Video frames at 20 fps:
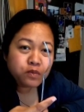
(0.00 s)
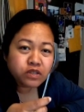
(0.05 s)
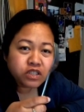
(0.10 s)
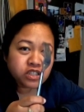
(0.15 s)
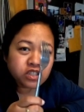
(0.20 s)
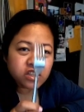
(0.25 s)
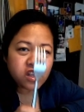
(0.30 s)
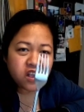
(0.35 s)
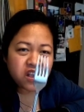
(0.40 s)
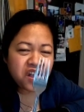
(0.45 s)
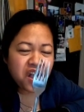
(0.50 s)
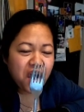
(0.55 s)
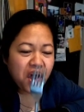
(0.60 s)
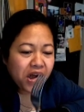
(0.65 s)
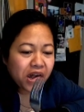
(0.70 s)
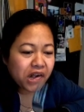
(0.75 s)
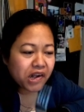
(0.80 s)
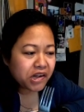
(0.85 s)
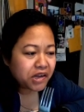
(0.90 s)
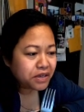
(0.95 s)
One thing
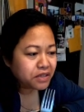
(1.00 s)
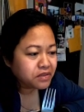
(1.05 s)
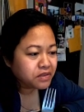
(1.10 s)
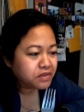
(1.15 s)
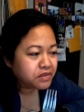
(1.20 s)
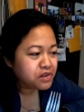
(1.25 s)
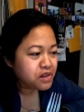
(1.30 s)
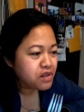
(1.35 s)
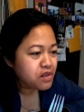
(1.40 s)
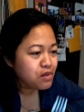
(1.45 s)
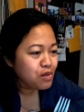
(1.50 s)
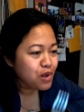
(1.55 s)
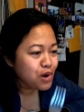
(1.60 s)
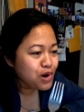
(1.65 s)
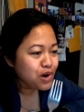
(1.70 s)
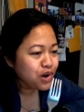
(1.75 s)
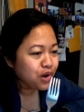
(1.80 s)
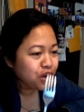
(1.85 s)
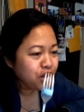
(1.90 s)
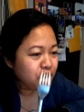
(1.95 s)
I
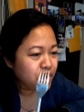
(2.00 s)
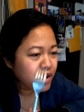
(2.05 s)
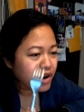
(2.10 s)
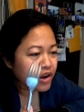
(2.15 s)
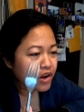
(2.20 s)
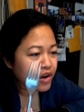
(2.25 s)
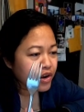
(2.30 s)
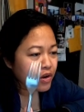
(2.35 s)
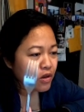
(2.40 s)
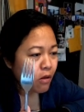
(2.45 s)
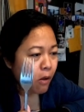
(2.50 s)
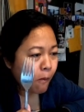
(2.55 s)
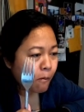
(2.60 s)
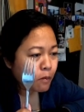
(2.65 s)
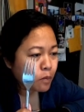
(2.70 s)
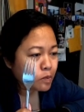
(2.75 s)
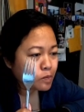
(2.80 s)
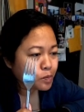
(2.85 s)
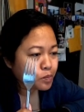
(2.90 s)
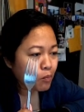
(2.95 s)
learned here
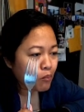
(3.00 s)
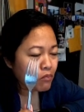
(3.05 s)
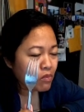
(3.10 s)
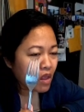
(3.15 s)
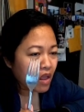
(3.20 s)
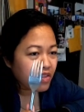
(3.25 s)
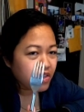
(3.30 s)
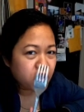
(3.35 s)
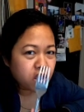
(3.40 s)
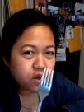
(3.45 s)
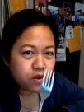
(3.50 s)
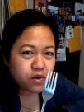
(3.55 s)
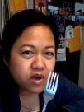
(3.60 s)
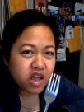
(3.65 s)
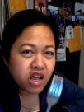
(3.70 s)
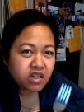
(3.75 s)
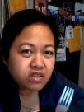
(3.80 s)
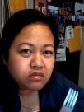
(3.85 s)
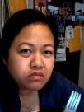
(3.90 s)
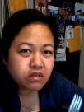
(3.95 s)
in the U
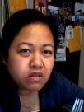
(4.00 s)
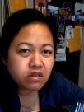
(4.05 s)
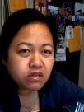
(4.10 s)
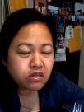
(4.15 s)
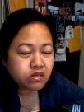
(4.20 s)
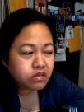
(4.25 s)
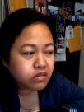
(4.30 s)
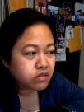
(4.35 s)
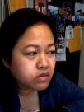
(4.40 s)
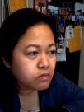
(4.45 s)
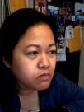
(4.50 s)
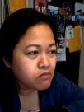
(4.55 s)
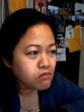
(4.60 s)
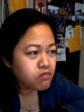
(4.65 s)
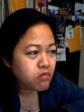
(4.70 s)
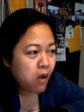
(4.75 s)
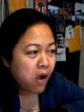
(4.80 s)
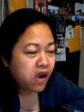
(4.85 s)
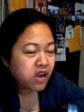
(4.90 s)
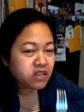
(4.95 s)
S is
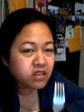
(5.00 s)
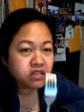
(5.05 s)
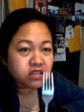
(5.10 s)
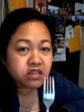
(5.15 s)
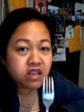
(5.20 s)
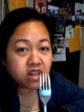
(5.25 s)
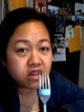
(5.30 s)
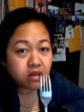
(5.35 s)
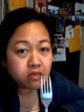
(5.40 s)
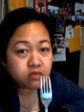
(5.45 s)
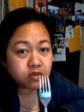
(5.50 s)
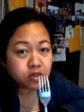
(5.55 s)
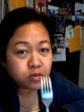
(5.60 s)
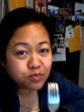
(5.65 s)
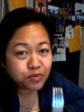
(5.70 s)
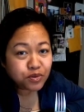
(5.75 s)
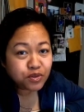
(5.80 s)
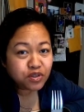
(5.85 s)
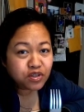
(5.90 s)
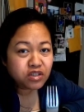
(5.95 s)
instead of
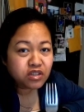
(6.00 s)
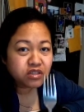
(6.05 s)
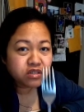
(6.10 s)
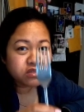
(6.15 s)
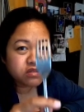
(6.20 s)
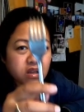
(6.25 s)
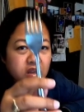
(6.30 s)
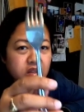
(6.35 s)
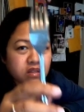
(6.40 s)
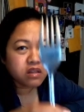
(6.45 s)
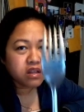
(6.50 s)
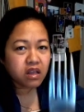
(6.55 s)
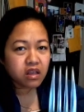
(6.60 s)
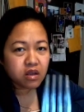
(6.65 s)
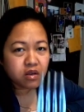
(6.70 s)
spoon, they